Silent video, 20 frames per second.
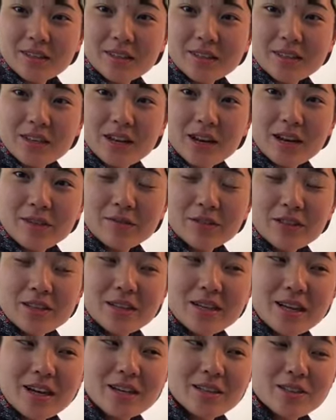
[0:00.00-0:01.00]
I feel
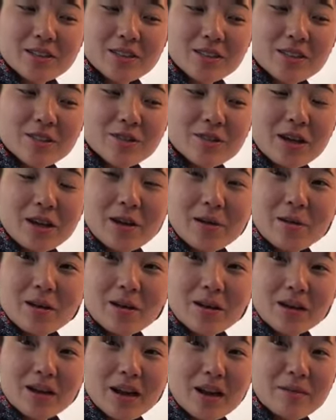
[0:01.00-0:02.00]
like I should do that.
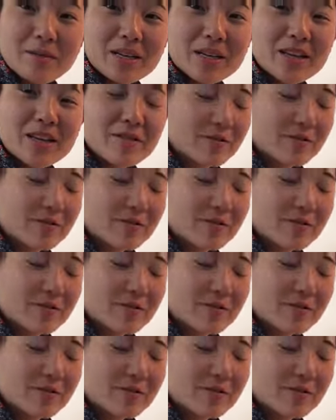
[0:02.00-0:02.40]
I mean, if